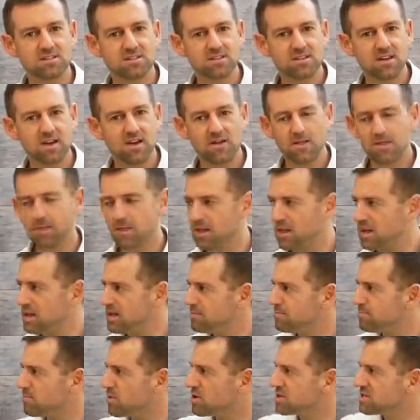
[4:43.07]
Okay,
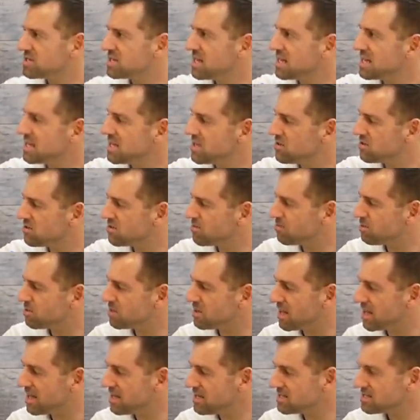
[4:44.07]
any particular
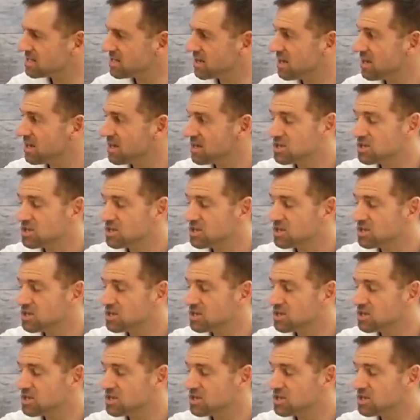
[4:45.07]
place?